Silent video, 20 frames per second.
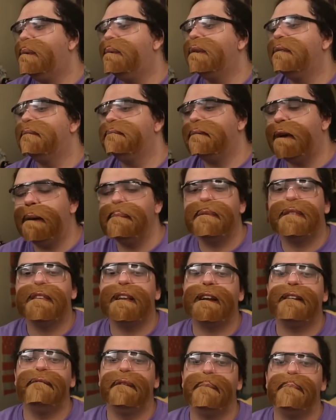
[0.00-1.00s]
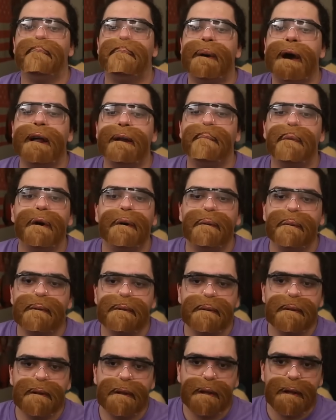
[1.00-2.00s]
want. I'm. Skibidi no. toilet.
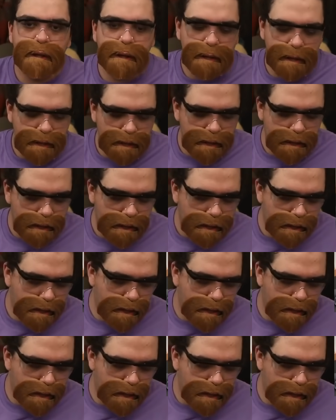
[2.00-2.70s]
Skibidi skibidi.